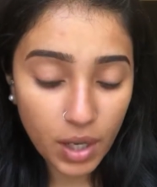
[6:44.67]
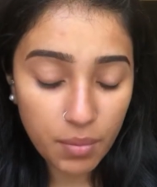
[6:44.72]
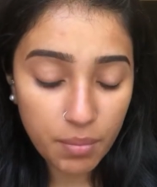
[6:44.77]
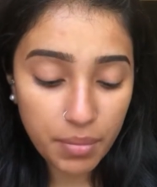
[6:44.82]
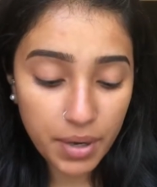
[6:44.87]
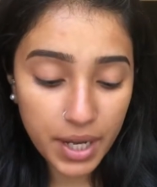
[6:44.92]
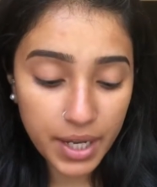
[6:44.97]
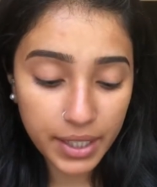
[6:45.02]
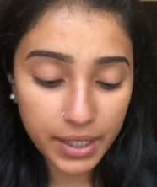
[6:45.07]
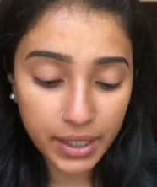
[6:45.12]

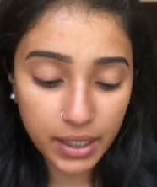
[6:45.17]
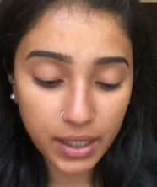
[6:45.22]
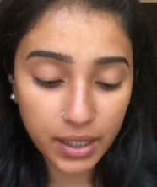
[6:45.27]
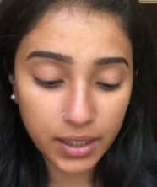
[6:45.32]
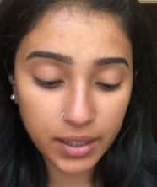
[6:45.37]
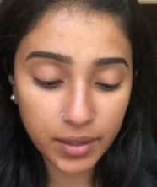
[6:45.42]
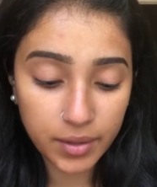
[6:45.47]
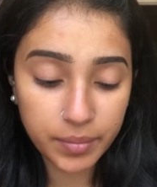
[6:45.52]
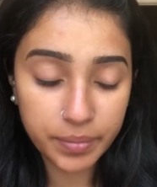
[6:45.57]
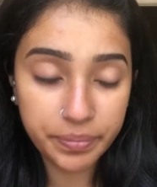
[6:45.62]
But
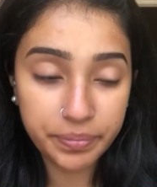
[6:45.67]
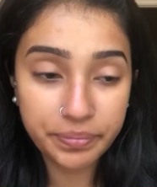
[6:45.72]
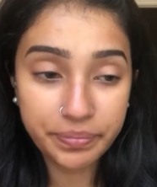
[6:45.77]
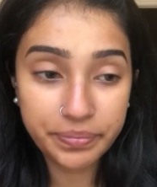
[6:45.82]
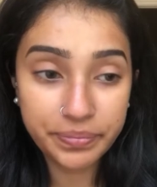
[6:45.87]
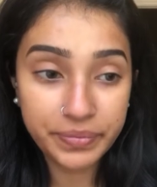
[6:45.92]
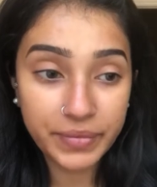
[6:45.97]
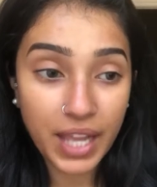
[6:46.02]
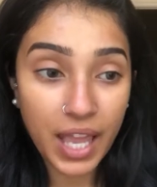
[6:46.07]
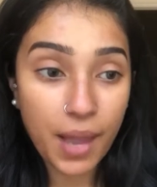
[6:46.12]

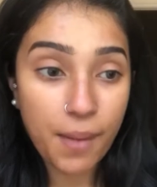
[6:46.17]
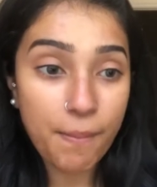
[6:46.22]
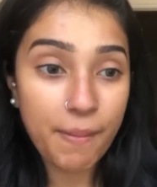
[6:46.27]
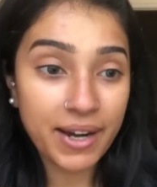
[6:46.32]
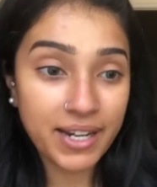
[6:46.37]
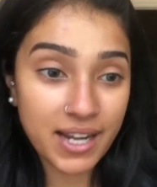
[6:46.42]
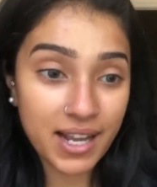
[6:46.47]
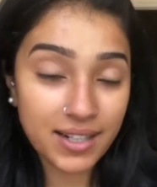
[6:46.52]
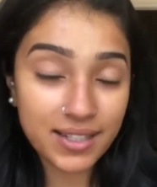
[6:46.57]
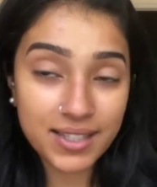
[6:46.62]

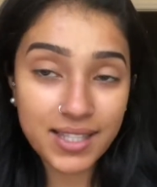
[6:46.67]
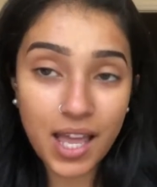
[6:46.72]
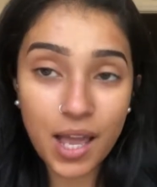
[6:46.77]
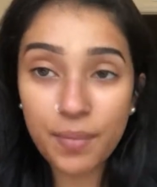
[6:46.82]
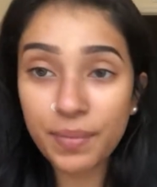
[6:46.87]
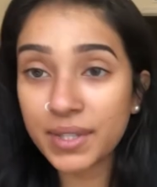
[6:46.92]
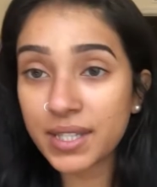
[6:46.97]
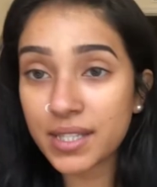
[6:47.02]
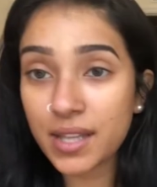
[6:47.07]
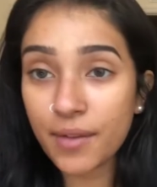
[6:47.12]
my next
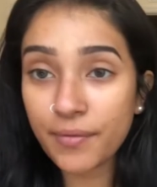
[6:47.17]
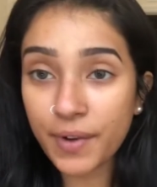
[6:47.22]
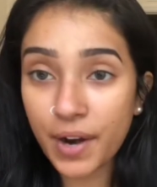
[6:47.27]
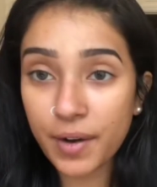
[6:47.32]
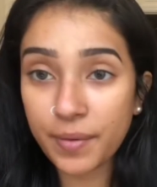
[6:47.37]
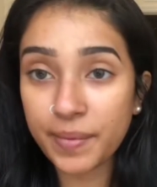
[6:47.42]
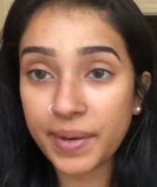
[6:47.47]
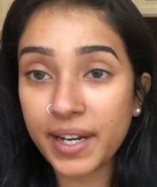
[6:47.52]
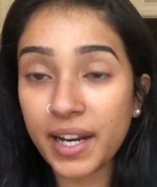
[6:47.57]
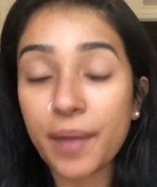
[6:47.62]
step, it's not for
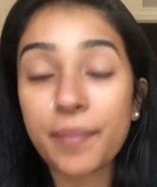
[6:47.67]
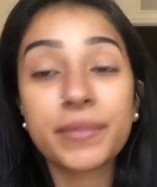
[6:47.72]
everybody.